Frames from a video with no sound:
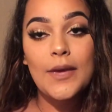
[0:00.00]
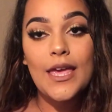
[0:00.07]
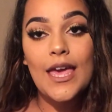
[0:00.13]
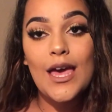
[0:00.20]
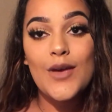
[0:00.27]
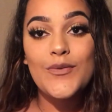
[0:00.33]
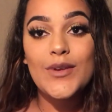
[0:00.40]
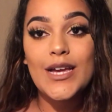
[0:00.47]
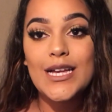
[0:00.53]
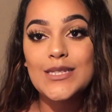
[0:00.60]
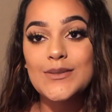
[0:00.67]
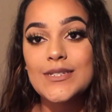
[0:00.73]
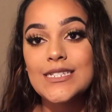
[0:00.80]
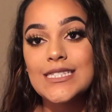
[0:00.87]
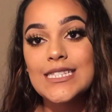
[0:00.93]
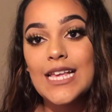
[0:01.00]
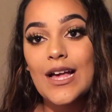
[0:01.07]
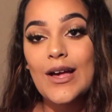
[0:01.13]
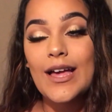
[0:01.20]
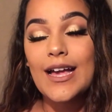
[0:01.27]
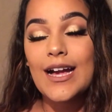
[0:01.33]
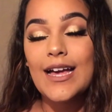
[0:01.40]
But yeah, if you guys want to see
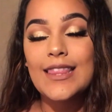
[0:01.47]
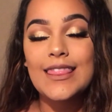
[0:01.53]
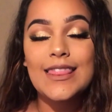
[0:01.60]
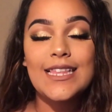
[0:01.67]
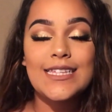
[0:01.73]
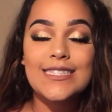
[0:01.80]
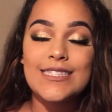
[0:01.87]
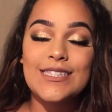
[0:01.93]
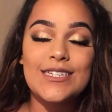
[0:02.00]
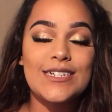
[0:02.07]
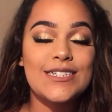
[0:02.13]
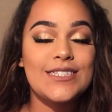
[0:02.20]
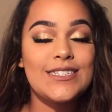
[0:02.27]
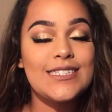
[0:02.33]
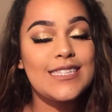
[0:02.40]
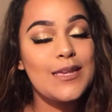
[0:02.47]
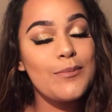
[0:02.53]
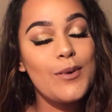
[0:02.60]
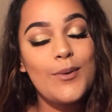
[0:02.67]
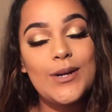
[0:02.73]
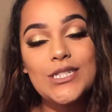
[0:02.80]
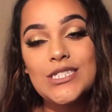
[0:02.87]
how I got this look, just
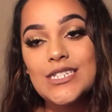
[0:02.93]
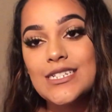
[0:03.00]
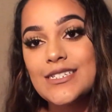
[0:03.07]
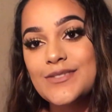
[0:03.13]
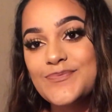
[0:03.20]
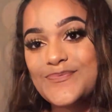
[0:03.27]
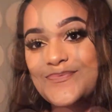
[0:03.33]
keep on watching.